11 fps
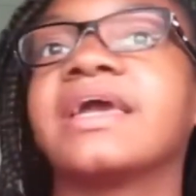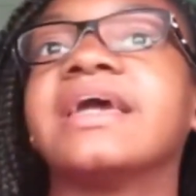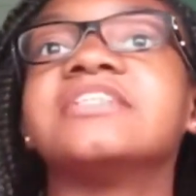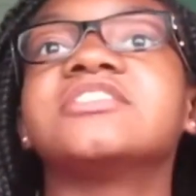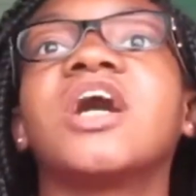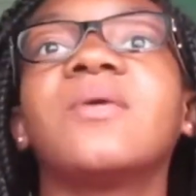
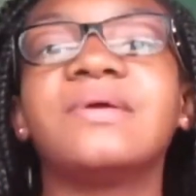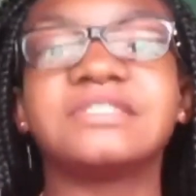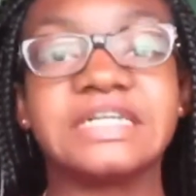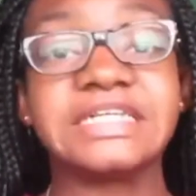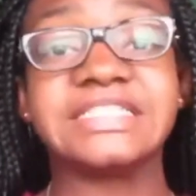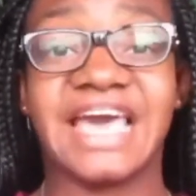it's always
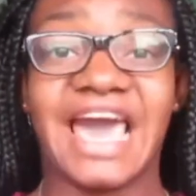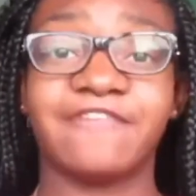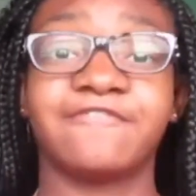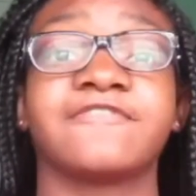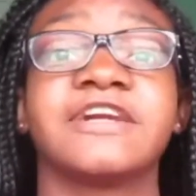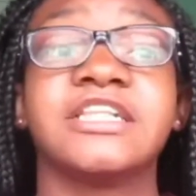good to
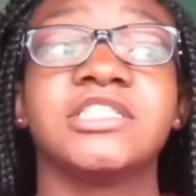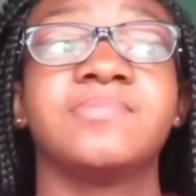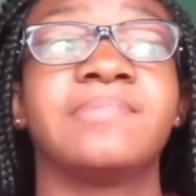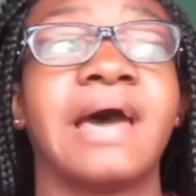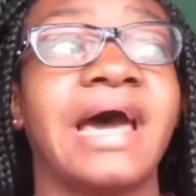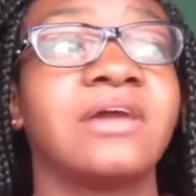have friends,
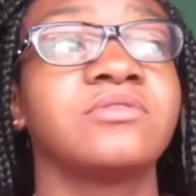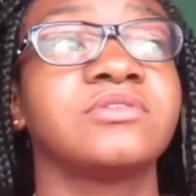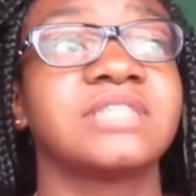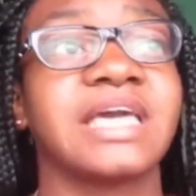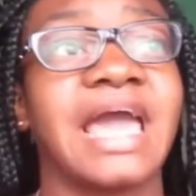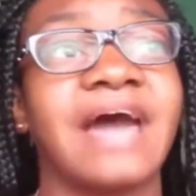but I don't
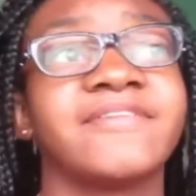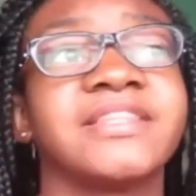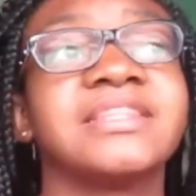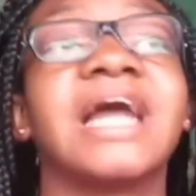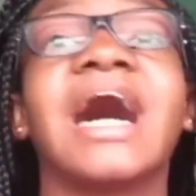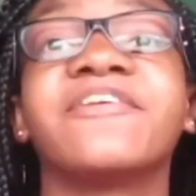say have a
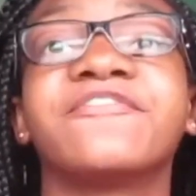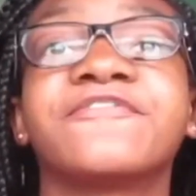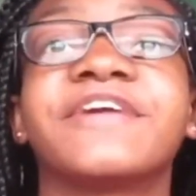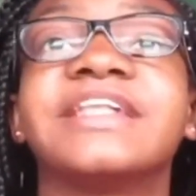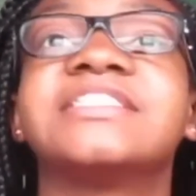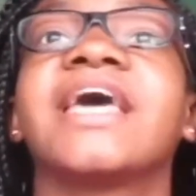lot of
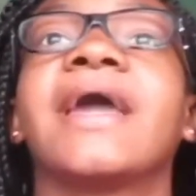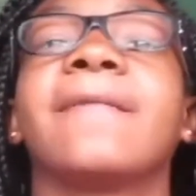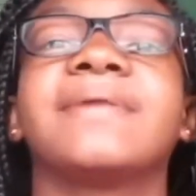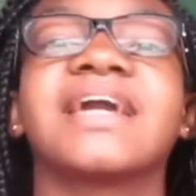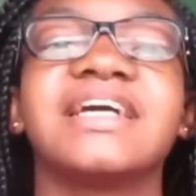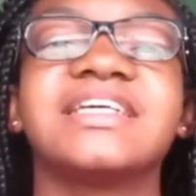friends,
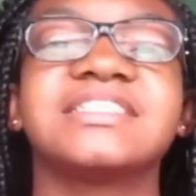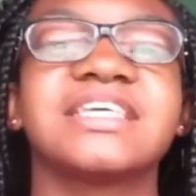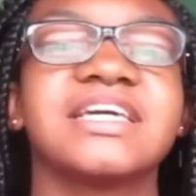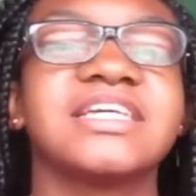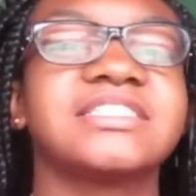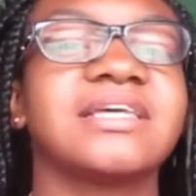because
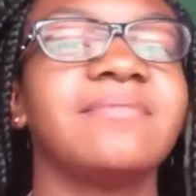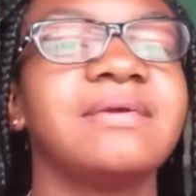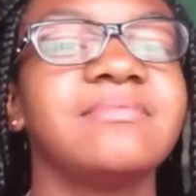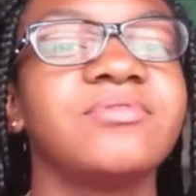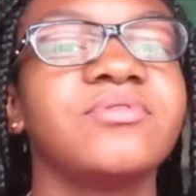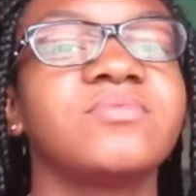some
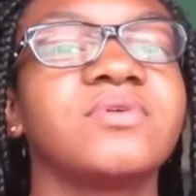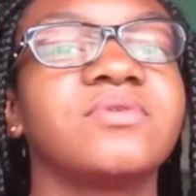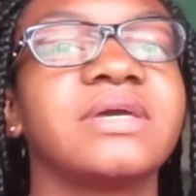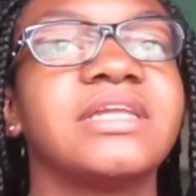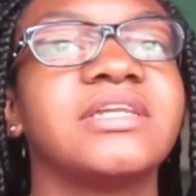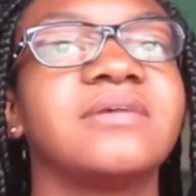people will
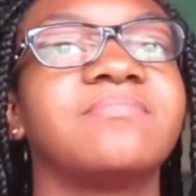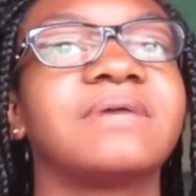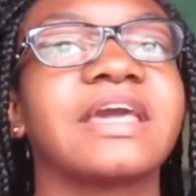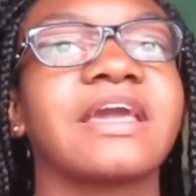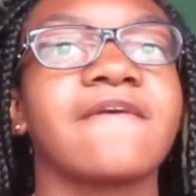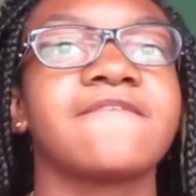end up
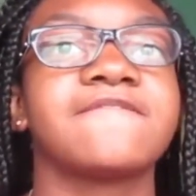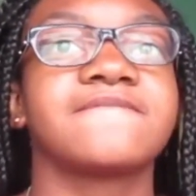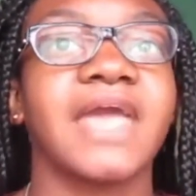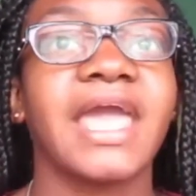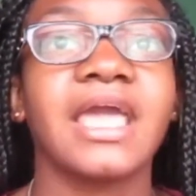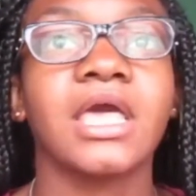being
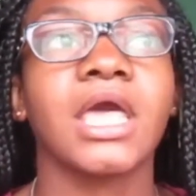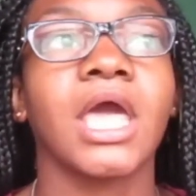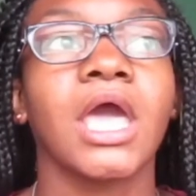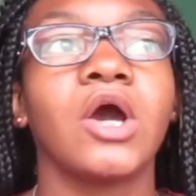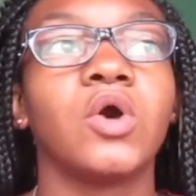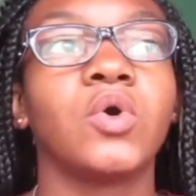fake,
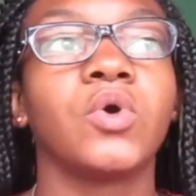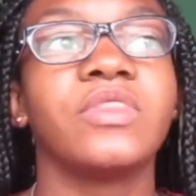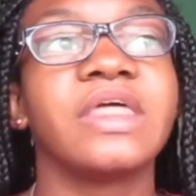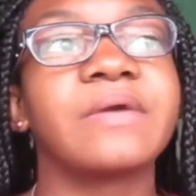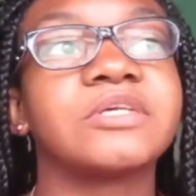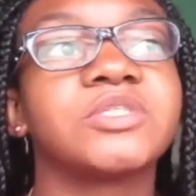or
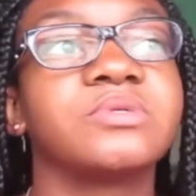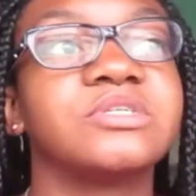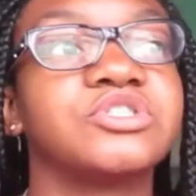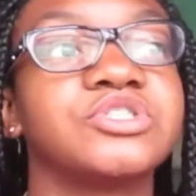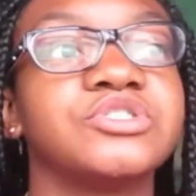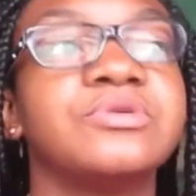they will switch